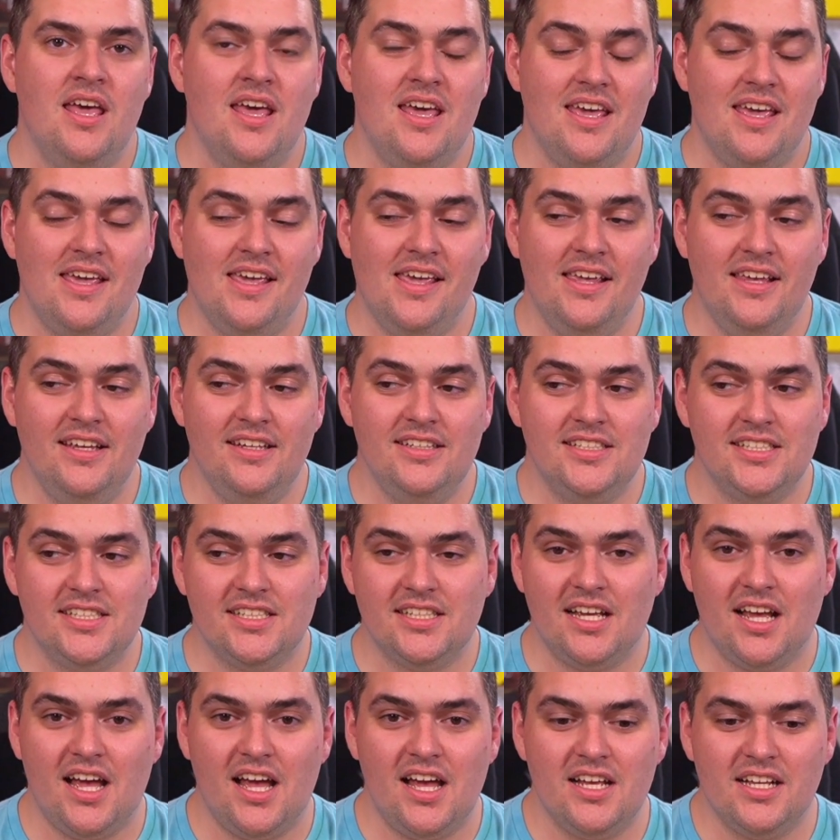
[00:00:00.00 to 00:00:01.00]
is
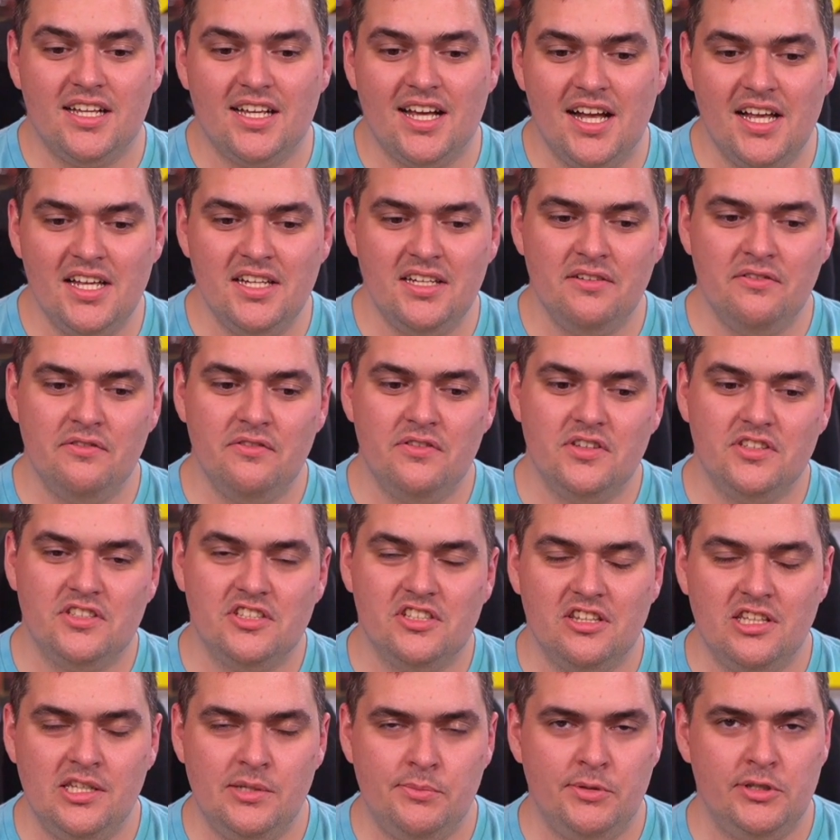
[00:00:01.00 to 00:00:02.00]
kind of the
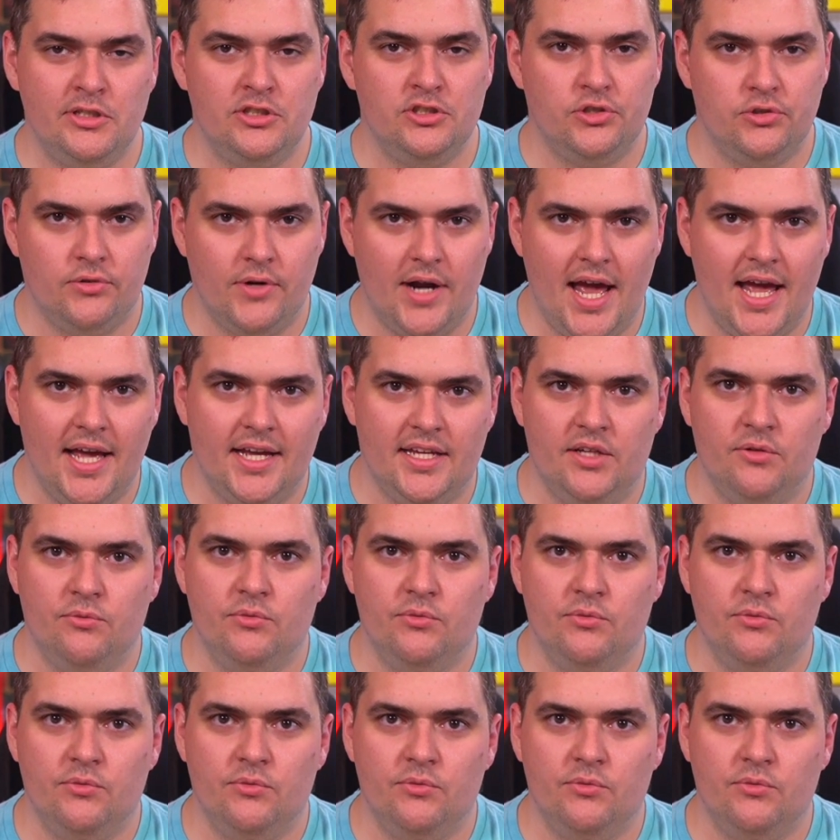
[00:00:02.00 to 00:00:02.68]
sleeping dragon